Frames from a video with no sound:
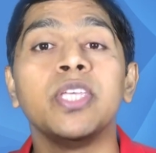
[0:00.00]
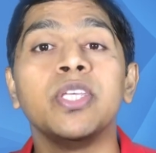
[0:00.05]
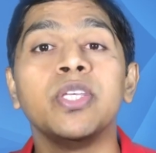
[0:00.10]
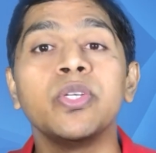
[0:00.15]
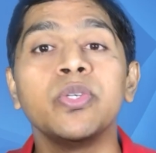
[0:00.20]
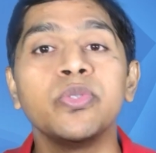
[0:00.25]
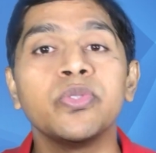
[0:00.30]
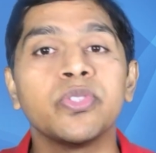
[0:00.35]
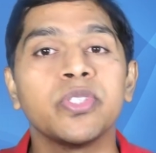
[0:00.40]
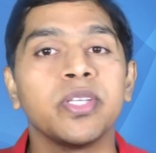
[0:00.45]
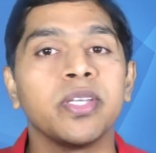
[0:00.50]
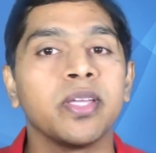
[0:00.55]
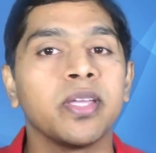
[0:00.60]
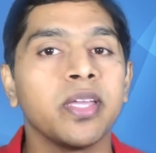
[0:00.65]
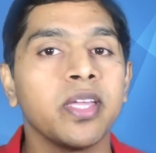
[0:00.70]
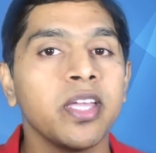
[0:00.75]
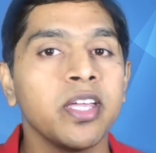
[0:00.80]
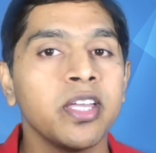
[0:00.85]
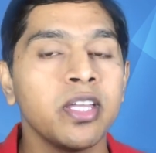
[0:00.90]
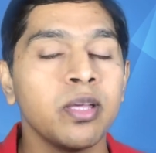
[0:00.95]

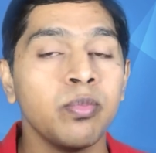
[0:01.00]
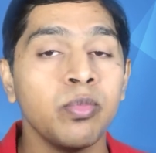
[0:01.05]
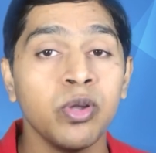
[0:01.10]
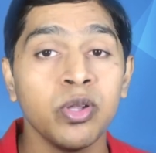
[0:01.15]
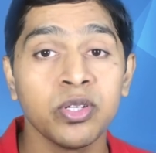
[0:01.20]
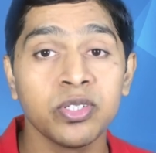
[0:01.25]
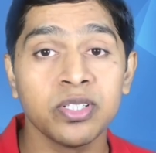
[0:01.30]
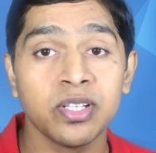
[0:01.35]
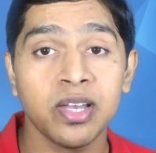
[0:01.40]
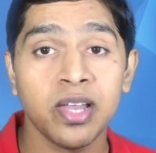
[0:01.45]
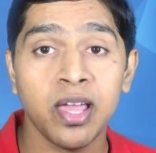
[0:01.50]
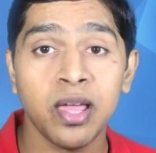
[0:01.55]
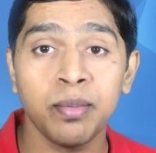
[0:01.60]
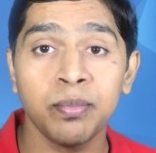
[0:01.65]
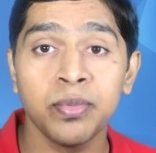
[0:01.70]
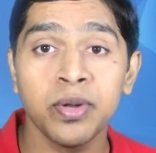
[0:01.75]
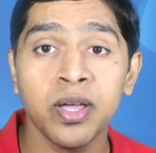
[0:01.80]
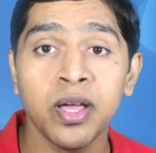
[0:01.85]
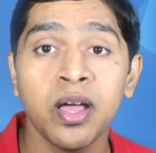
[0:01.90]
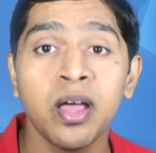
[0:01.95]
using AWS
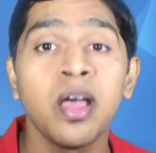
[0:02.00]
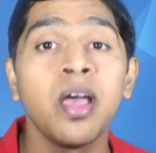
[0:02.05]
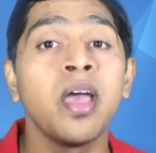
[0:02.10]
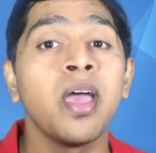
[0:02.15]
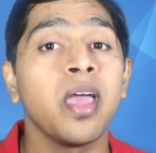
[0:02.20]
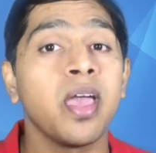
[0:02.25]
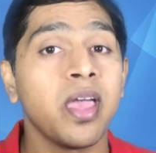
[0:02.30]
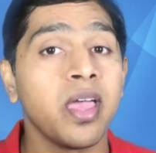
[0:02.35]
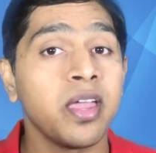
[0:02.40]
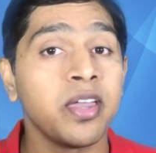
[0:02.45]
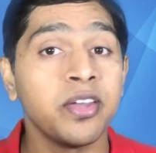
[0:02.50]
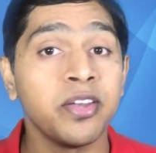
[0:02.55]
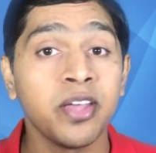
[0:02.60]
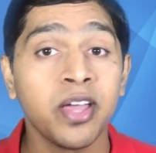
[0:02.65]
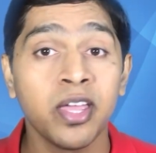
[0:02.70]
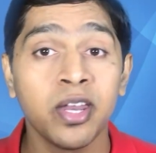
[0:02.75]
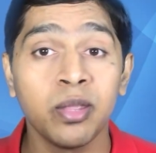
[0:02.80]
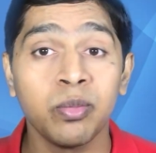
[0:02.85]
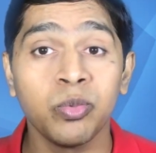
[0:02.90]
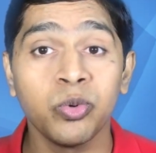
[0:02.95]
Lambda and
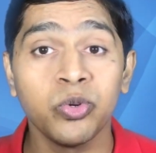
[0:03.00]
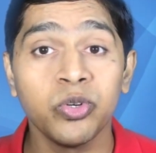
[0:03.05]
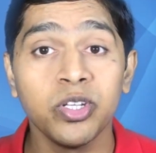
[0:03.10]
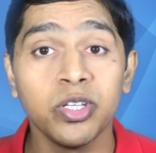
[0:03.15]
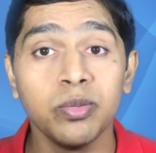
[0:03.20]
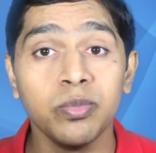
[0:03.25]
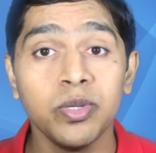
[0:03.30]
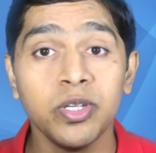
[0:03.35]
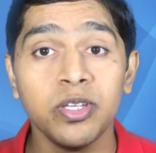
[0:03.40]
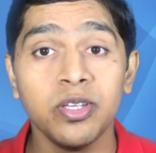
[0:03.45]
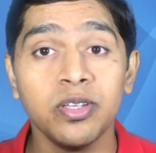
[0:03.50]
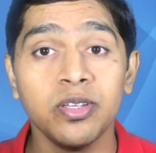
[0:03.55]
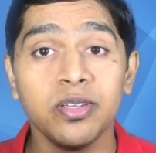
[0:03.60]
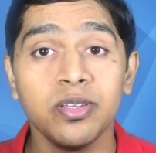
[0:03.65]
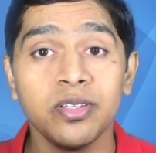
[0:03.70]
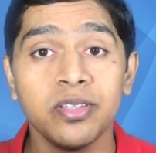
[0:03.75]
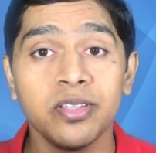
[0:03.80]
DynamoDB.